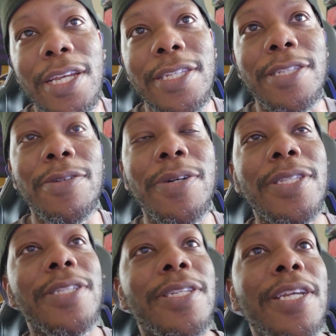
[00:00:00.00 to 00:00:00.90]
is
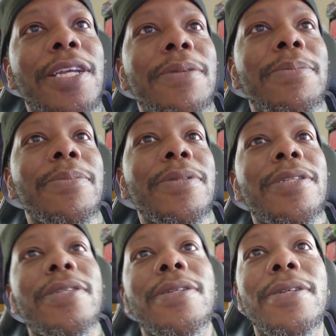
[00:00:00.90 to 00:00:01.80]
going to
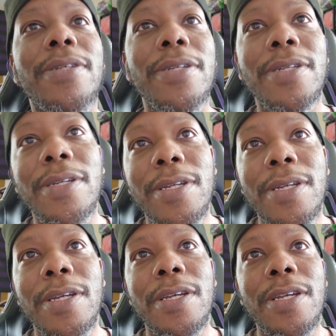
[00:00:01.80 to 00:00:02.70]
teams,
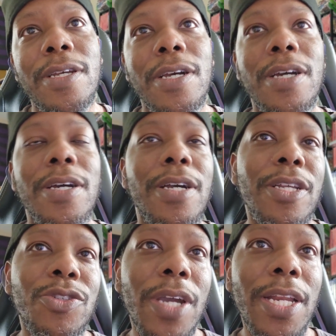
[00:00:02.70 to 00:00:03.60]

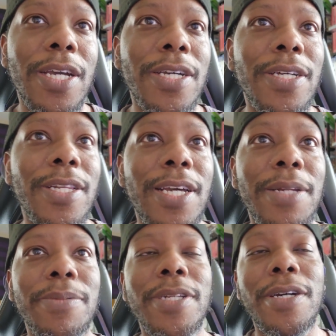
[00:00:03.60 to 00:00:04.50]
uh, trying to
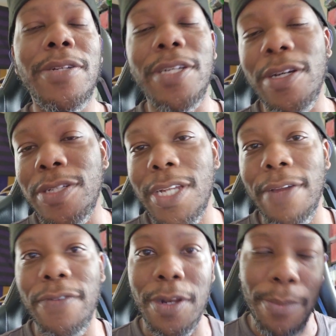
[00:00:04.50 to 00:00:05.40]
let them, you know,
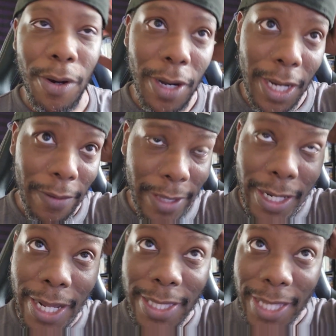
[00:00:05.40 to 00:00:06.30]
negotiate for Lamar and
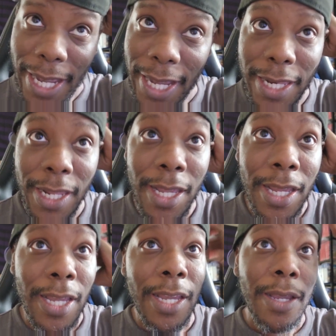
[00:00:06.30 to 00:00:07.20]
everything like that.
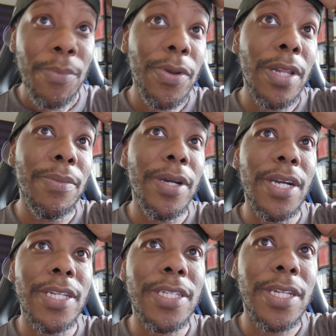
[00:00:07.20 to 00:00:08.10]
Pretty
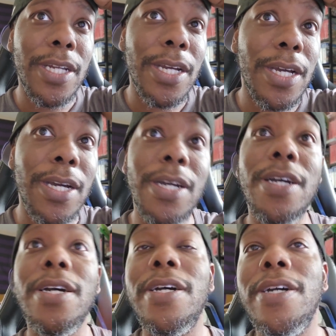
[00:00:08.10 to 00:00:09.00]
much
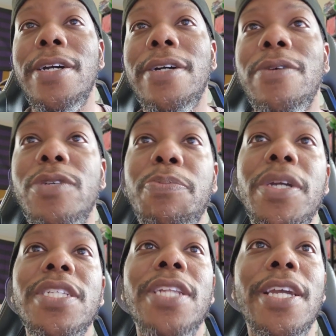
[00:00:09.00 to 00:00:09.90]
uh, was
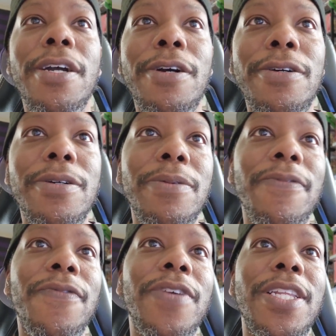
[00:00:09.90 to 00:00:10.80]
pitching a
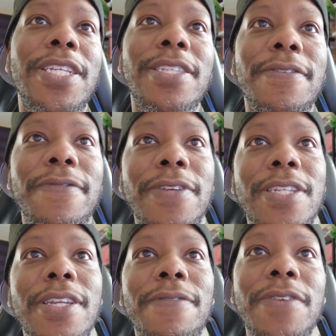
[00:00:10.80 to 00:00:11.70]
home fitness
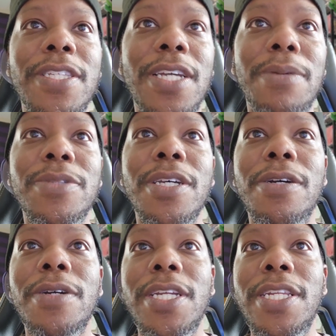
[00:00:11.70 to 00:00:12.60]
invention. I'm
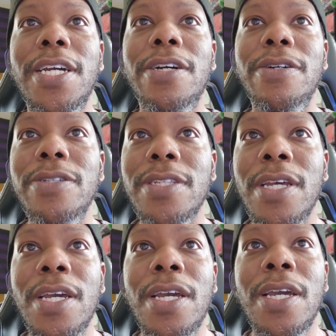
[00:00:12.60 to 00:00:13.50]
told he knows